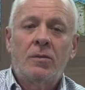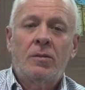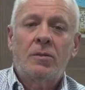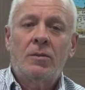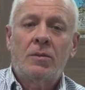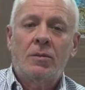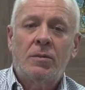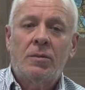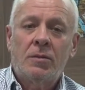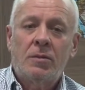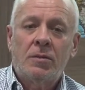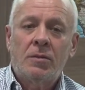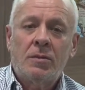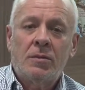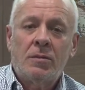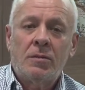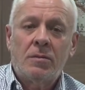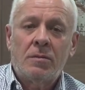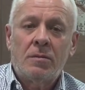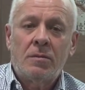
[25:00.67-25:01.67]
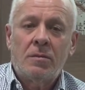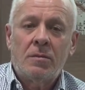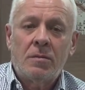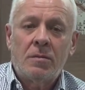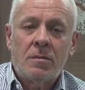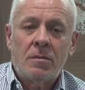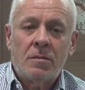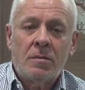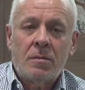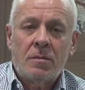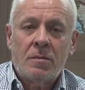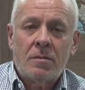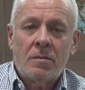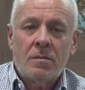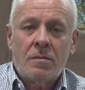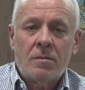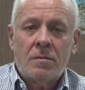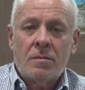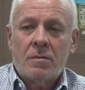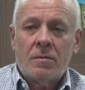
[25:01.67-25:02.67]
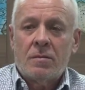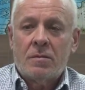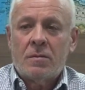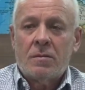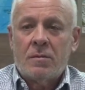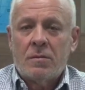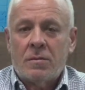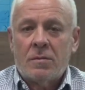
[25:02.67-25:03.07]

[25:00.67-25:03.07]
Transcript: (silence)